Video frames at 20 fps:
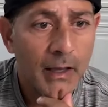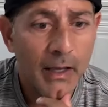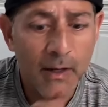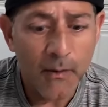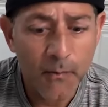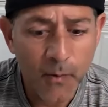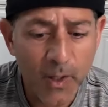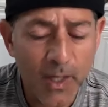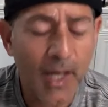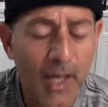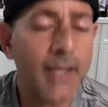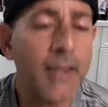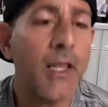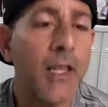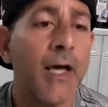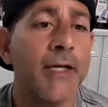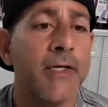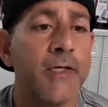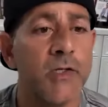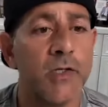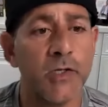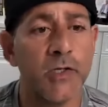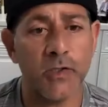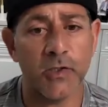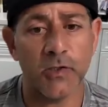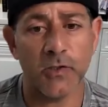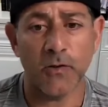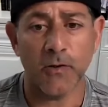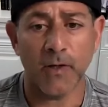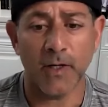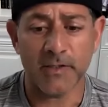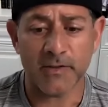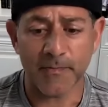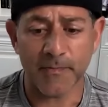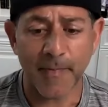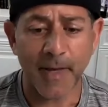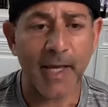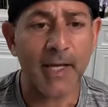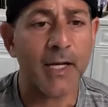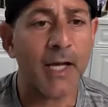And what I'd like you to do is
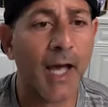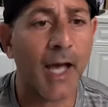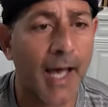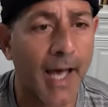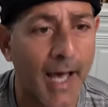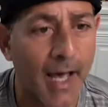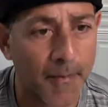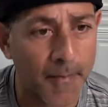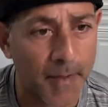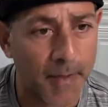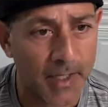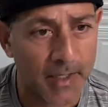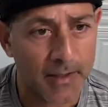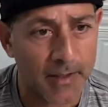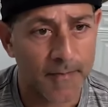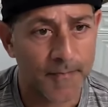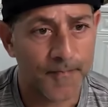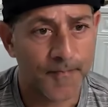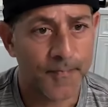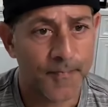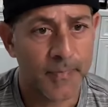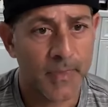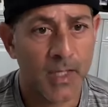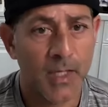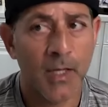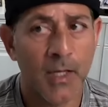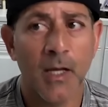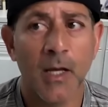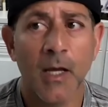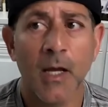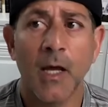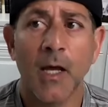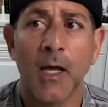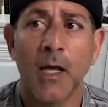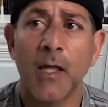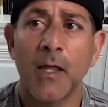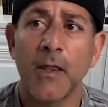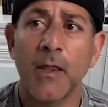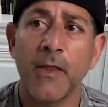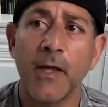make a habit
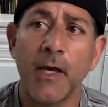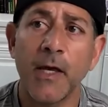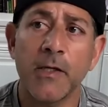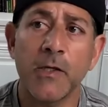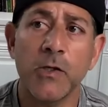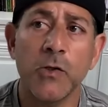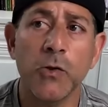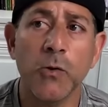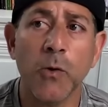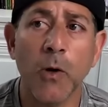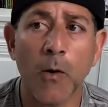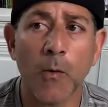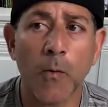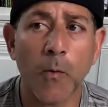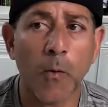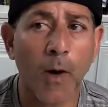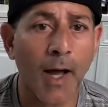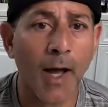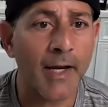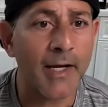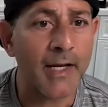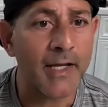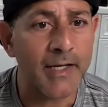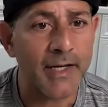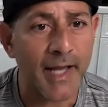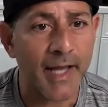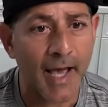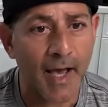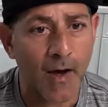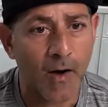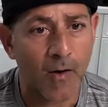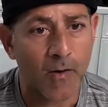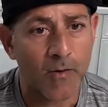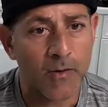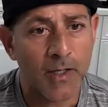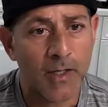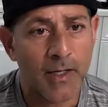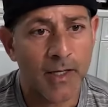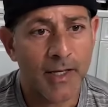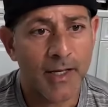that you are writing
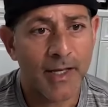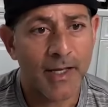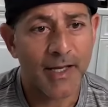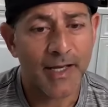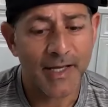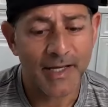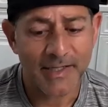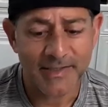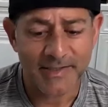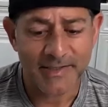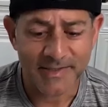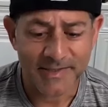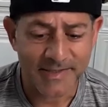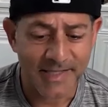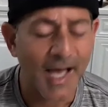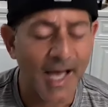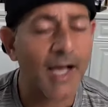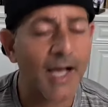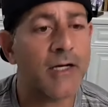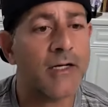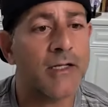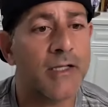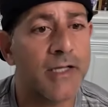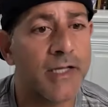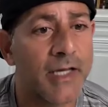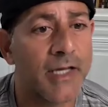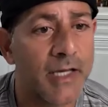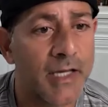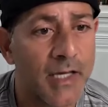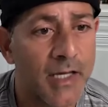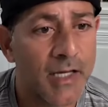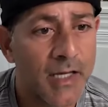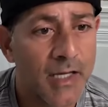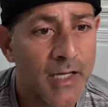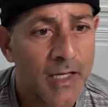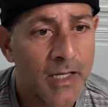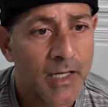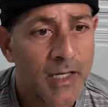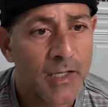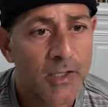down exactly
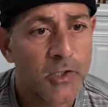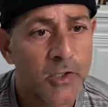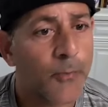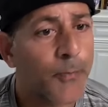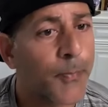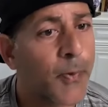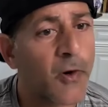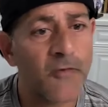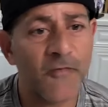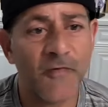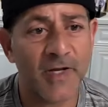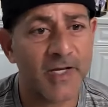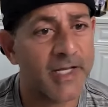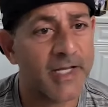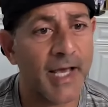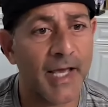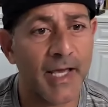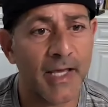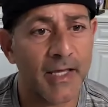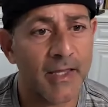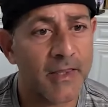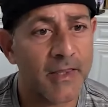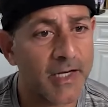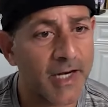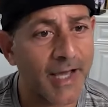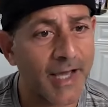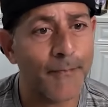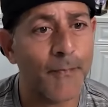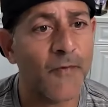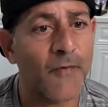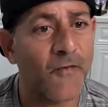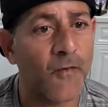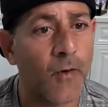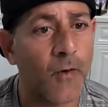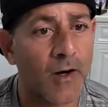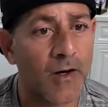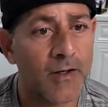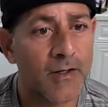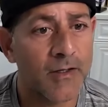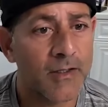your perfect day the night
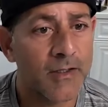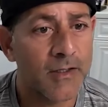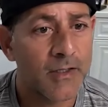before.